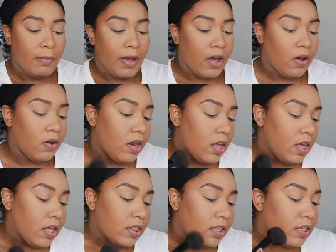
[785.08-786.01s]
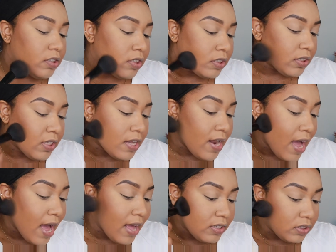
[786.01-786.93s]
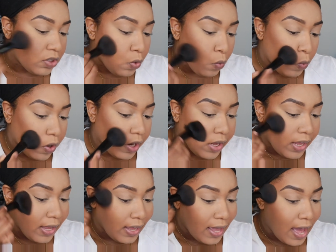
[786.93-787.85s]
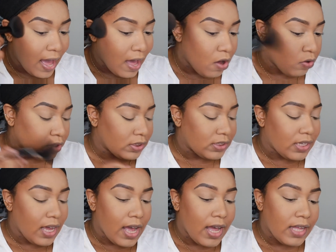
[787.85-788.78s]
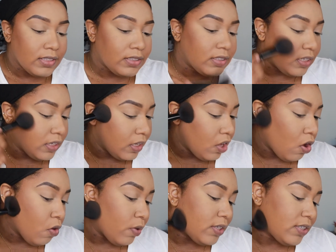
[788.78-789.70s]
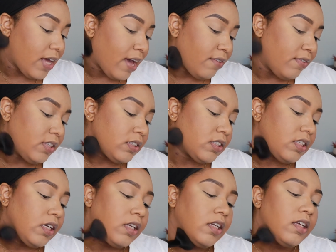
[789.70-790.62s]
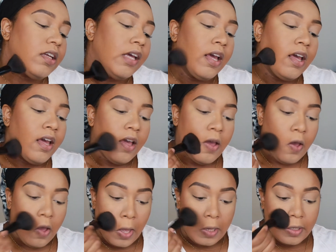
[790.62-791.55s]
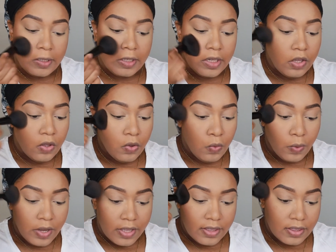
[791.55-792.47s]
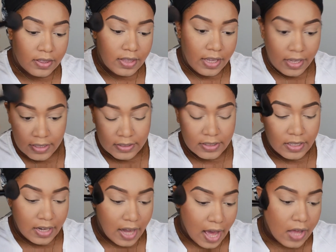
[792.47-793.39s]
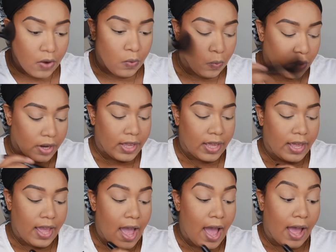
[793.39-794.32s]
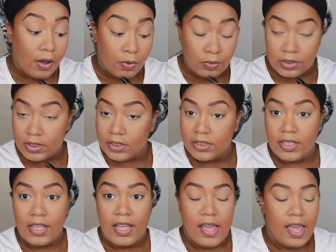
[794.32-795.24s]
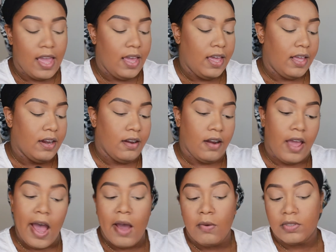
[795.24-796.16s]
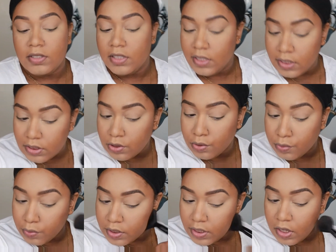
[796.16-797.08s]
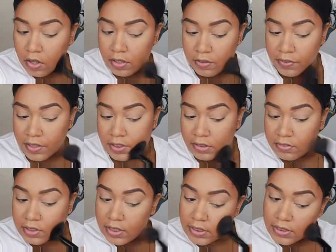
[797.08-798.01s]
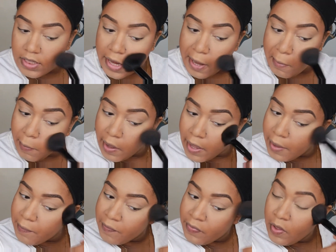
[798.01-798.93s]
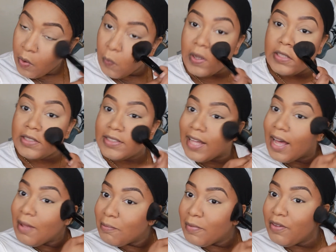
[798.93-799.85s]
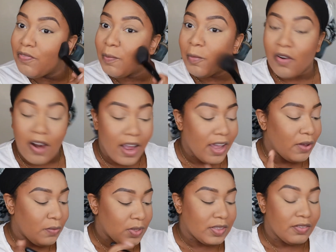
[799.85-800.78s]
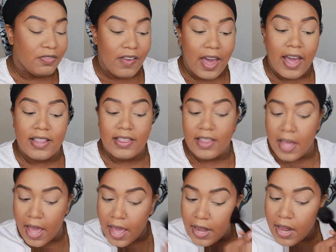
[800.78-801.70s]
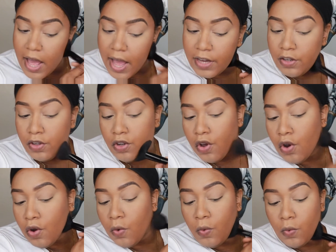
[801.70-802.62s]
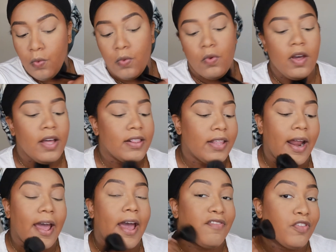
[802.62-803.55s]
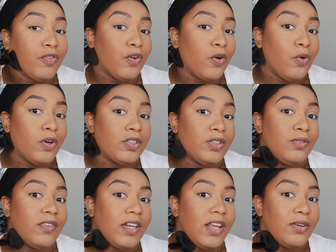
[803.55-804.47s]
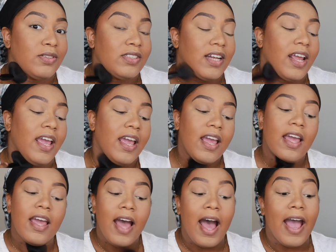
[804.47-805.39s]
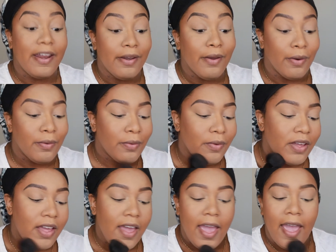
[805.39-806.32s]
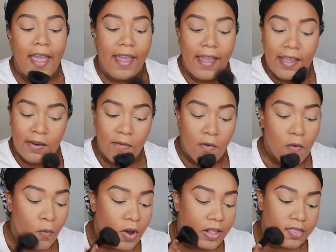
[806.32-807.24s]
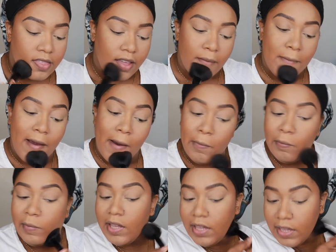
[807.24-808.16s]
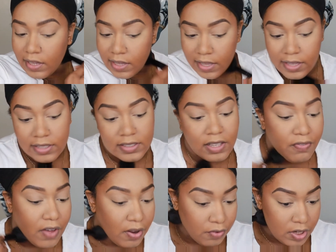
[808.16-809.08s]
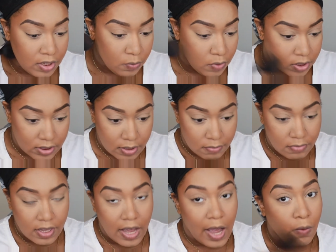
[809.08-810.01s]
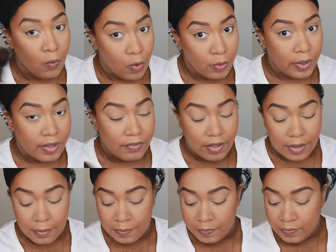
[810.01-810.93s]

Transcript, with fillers: about things just not working out, just constantly always having to deal with things not working out. And I was literally on the verge of tears today, but what stopped me from crying was the fact that I know that I have to record two videos today. I know. And one thing about me is if I really want something, I won't give up.